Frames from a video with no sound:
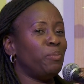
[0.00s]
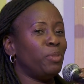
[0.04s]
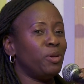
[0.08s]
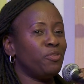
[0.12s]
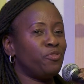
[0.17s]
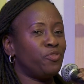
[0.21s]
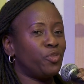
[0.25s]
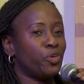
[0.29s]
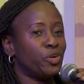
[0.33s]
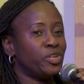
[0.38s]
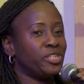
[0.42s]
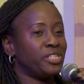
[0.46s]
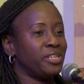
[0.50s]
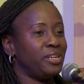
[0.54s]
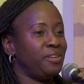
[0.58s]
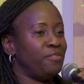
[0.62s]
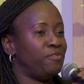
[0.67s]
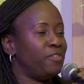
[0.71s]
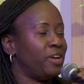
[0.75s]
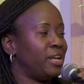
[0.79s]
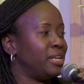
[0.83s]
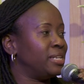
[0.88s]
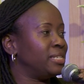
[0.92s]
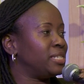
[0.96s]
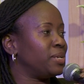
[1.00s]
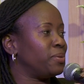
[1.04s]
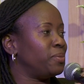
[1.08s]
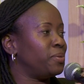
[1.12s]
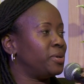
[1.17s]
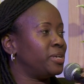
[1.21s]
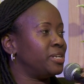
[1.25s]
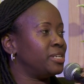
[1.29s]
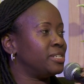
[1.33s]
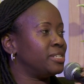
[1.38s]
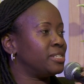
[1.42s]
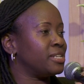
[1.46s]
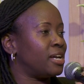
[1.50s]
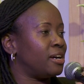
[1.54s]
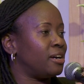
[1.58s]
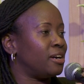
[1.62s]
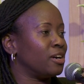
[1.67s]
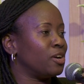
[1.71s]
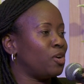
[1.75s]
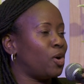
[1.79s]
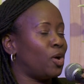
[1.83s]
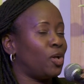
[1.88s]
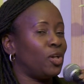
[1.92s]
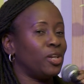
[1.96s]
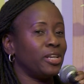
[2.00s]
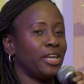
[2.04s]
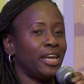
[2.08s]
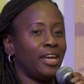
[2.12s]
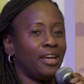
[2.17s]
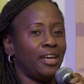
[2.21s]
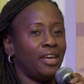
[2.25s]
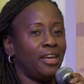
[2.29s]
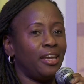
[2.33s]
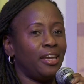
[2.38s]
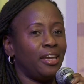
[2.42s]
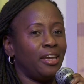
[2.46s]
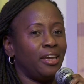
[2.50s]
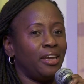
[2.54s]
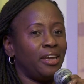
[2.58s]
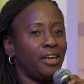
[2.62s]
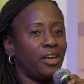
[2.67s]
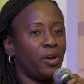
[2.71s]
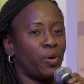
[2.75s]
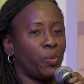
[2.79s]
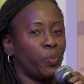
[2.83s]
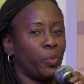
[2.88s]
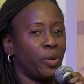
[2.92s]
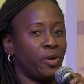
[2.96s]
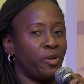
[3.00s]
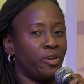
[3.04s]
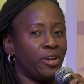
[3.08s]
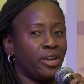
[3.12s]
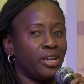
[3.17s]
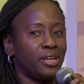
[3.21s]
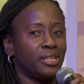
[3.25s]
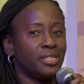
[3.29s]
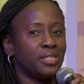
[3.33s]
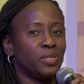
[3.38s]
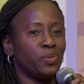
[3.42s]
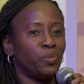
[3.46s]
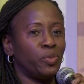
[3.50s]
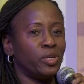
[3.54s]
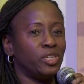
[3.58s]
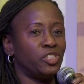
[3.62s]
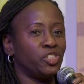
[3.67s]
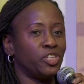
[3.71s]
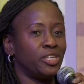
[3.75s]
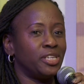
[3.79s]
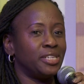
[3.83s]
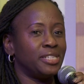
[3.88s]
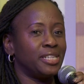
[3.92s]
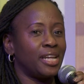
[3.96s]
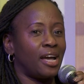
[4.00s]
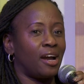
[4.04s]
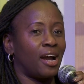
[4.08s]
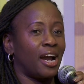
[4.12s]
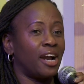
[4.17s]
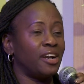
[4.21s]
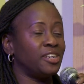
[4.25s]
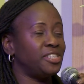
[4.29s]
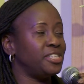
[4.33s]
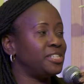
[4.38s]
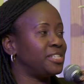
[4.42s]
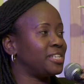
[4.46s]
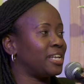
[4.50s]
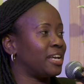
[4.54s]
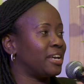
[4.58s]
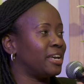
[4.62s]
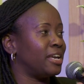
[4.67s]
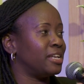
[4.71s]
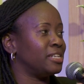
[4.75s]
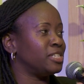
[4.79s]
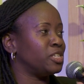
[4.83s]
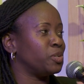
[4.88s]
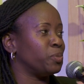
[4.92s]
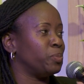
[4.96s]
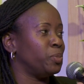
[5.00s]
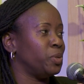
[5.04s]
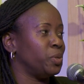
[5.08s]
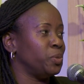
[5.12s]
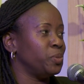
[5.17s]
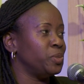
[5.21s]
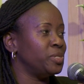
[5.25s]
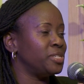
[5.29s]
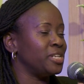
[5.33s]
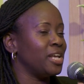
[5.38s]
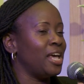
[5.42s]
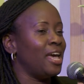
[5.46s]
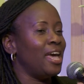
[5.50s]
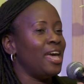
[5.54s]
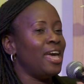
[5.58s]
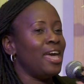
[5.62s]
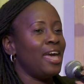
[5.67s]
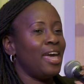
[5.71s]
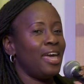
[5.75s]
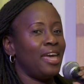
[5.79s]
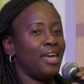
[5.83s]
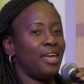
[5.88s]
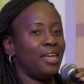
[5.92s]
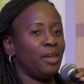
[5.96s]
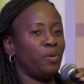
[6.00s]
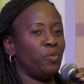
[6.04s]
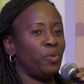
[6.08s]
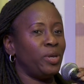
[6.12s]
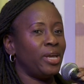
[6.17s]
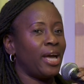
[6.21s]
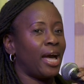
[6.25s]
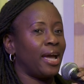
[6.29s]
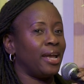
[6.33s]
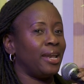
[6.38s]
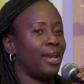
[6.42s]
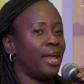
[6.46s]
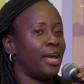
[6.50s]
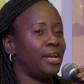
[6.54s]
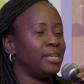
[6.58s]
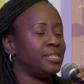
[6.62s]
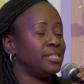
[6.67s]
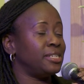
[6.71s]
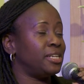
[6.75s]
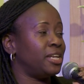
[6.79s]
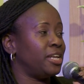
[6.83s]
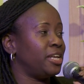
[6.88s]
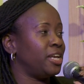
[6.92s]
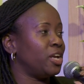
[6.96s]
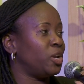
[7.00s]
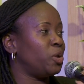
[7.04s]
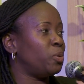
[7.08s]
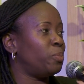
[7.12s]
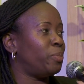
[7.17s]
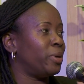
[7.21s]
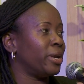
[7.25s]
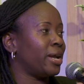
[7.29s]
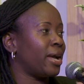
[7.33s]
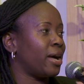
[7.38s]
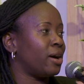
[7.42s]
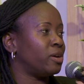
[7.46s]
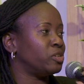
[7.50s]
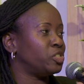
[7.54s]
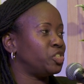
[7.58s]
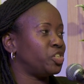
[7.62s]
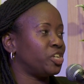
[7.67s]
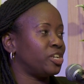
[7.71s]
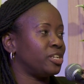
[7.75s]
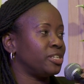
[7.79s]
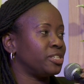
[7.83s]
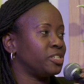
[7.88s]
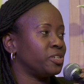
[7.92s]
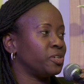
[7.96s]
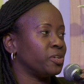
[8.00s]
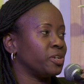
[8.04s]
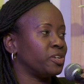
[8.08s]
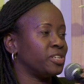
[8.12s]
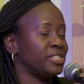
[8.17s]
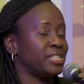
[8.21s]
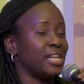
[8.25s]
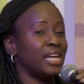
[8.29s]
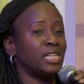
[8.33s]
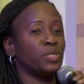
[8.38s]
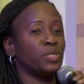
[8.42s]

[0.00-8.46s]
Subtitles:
And my first event was called AAA Awareness, which is Artists Against Abuse. And we highlighted the Yellow Brick House Shelter because